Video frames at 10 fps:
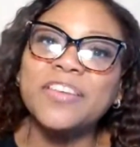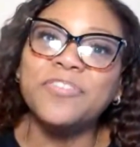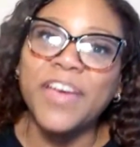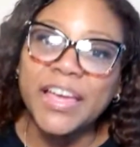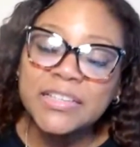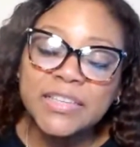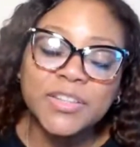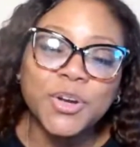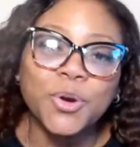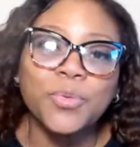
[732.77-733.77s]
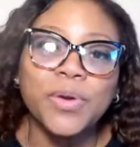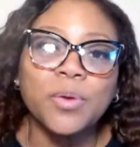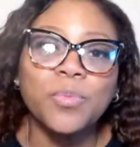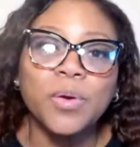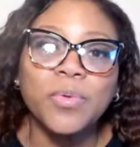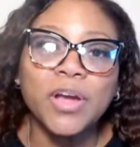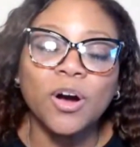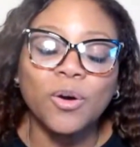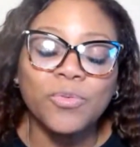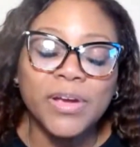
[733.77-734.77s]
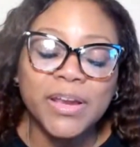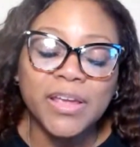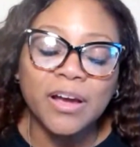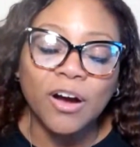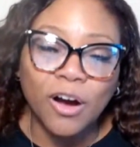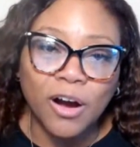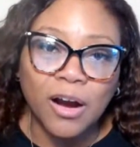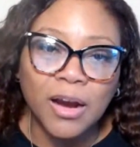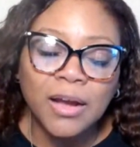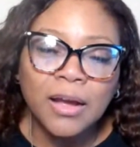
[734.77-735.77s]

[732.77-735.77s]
advance in the career where we already are?